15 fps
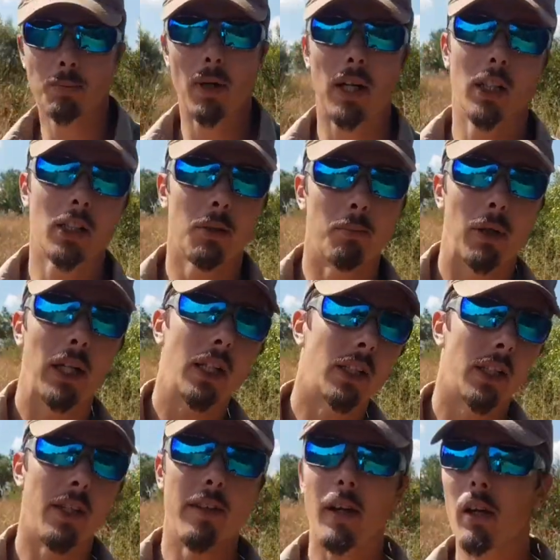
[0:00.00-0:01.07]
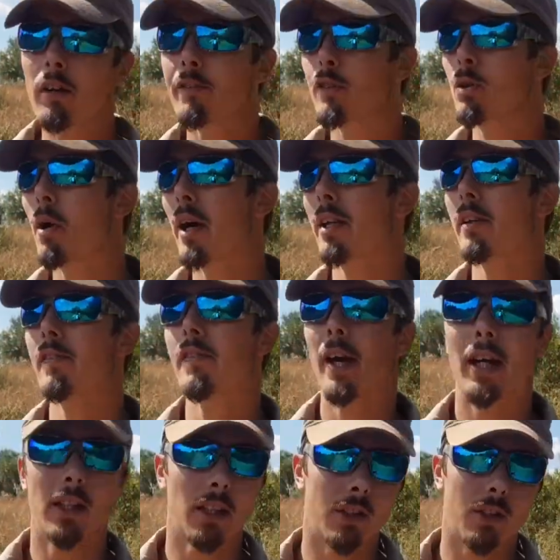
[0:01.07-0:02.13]
palatability, there are a few other
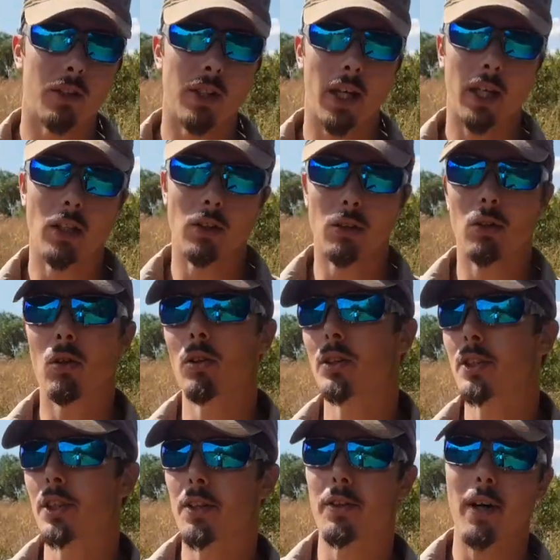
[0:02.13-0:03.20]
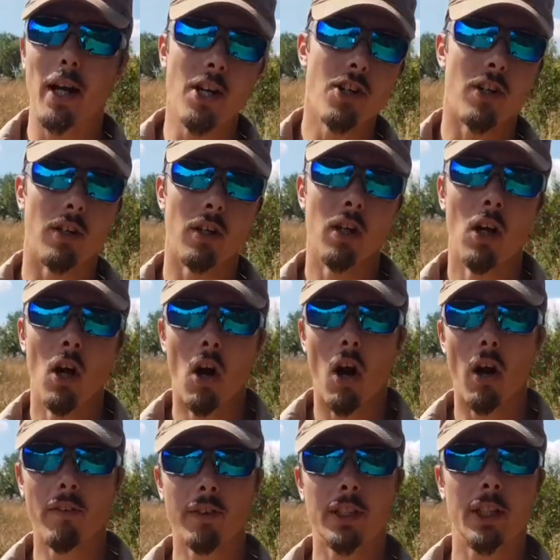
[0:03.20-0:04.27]
factors to take into consideration.
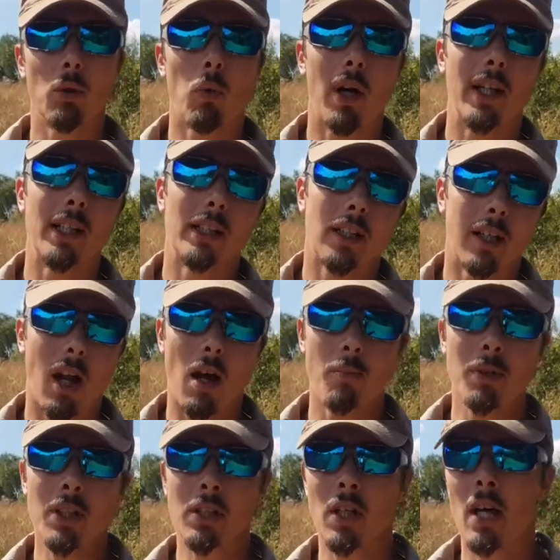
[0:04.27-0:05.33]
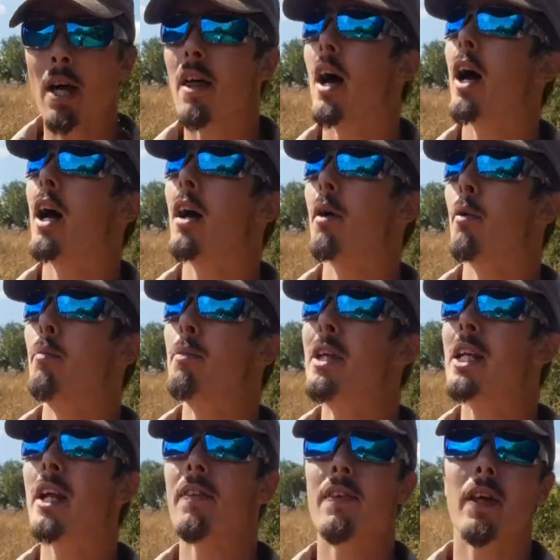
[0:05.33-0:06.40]
Obviously, one is climate,
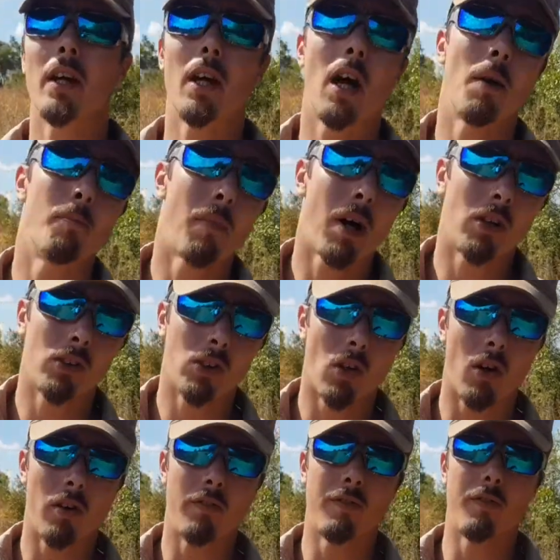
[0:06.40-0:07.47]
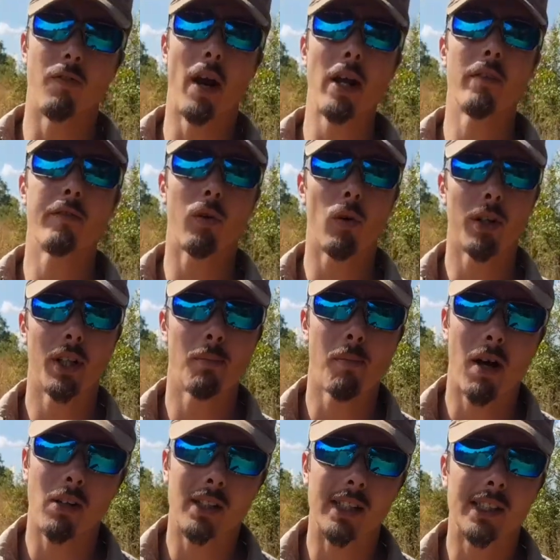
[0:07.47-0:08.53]
meaning the amount of rainfall and the
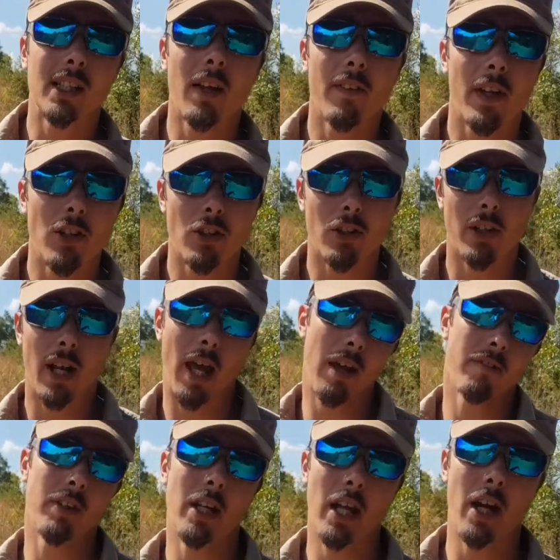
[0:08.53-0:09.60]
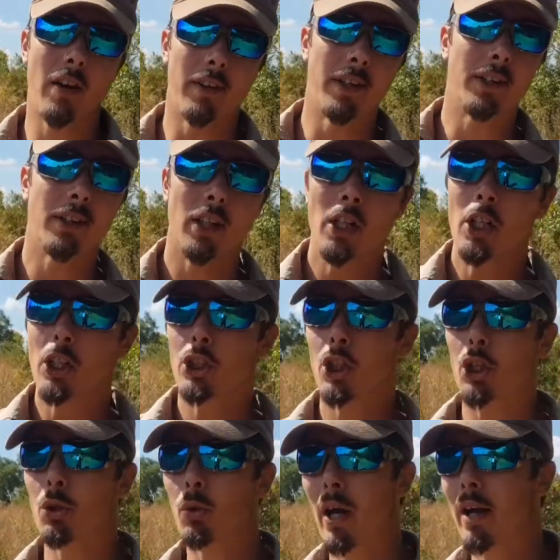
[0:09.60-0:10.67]
amount of sun that you're going to have in areas. So
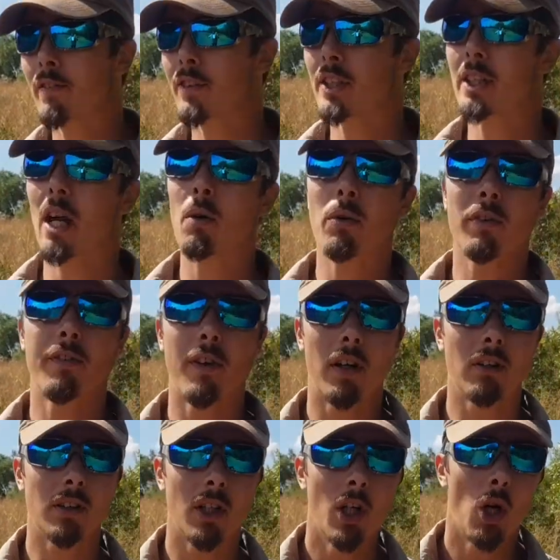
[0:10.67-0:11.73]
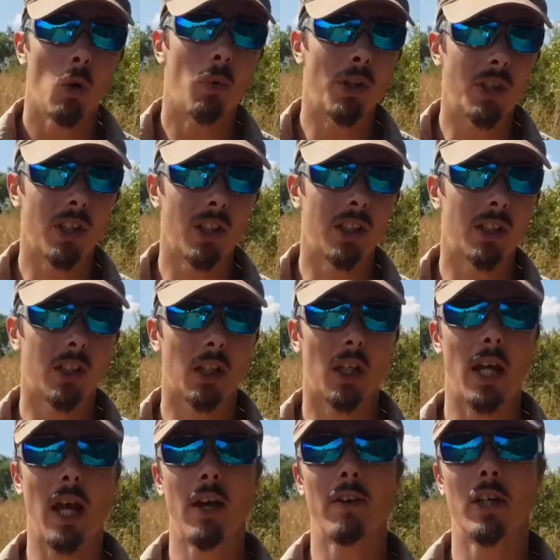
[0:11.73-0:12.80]
you'll have sauerveld, which is
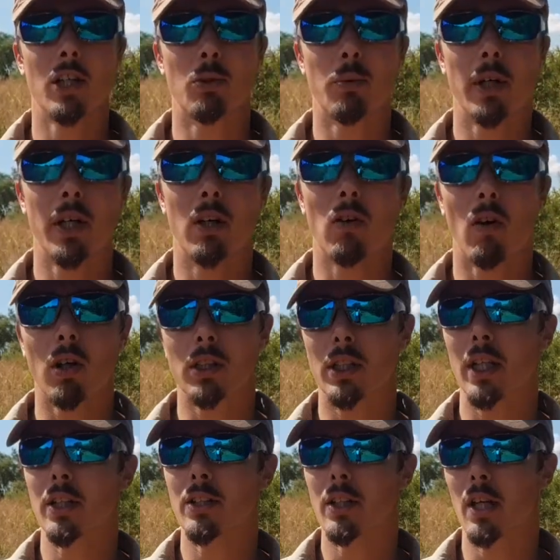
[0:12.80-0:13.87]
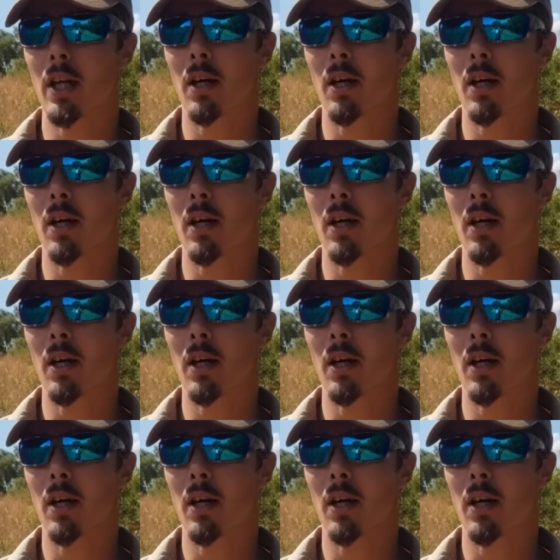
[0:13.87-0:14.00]
areas where grass get